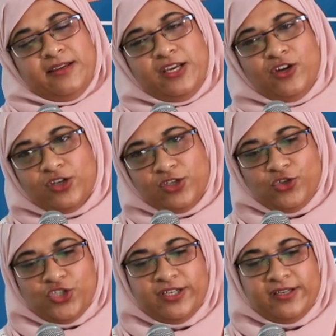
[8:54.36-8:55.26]
In
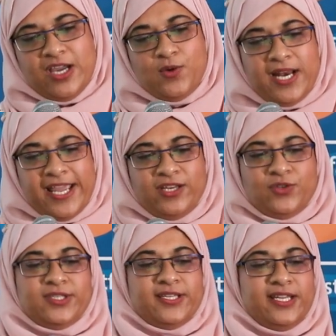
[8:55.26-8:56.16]
conclusion, I would like
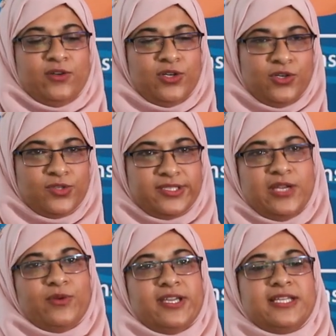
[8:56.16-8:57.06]
to say in order to
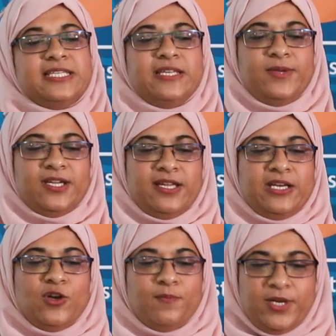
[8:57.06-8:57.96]
stay with academia
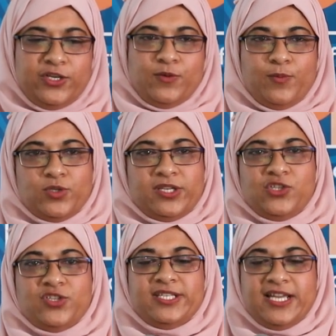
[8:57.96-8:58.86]
and complete your
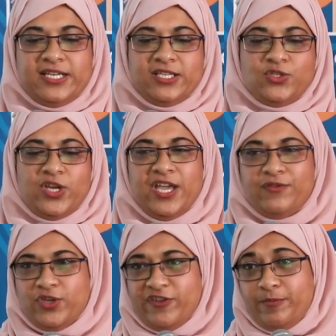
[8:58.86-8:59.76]
postgraduate studies, you
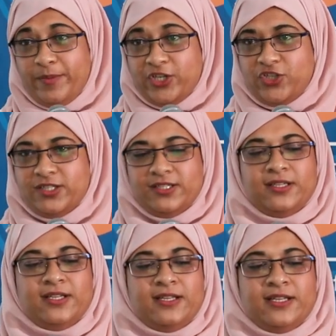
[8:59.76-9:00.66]
have to have passion,
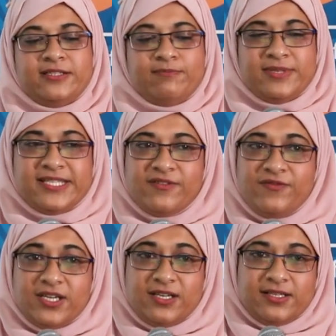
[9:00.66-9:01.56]

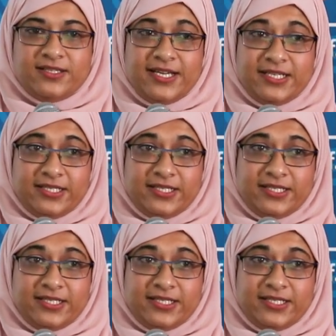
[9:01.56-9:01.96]
perseverance, and